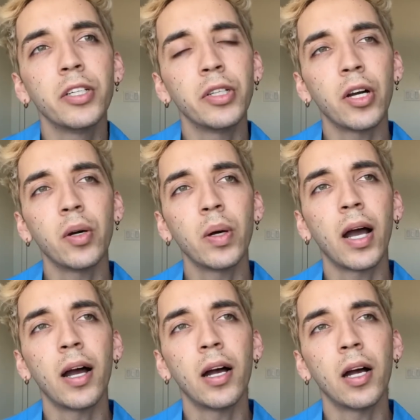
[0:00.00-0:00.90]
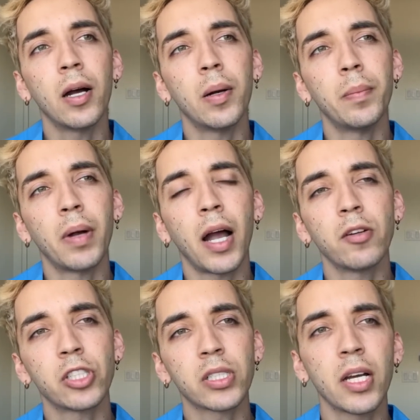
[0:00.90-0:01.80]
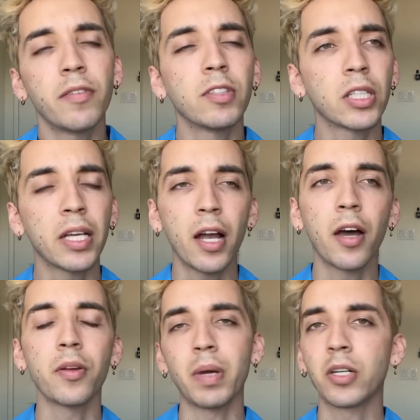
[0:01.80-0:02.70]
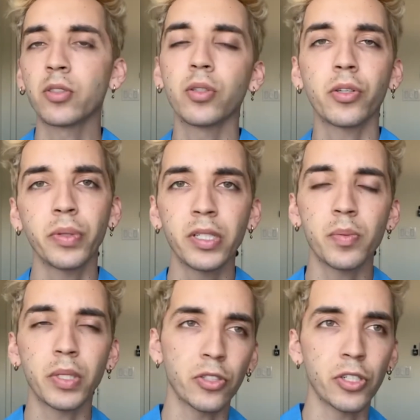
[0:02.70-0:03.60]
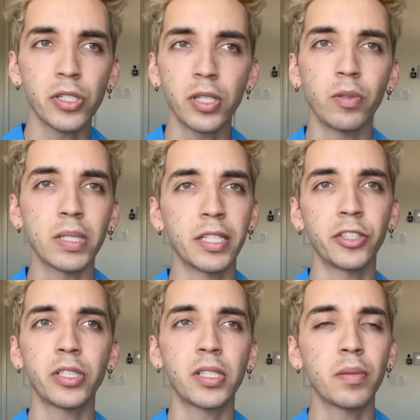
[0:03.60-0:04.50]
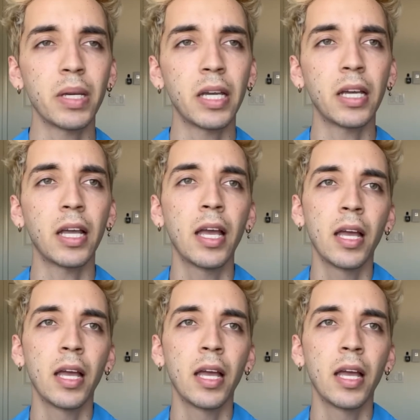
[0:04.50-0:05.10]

I was just kind of looking at other medical careers because nursing wasn't interesting me.